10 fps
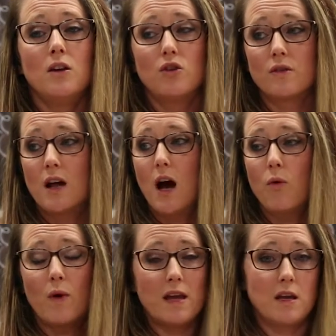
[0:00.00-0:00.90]
you're
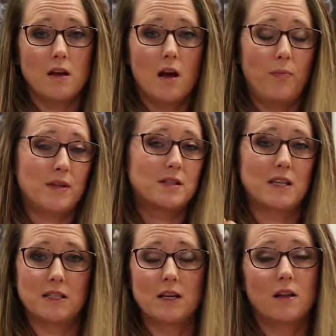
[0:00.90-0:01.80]
not waking up at
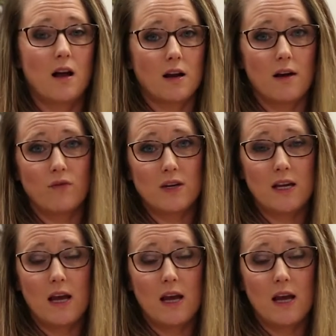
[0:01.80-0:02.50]
6 o'clock every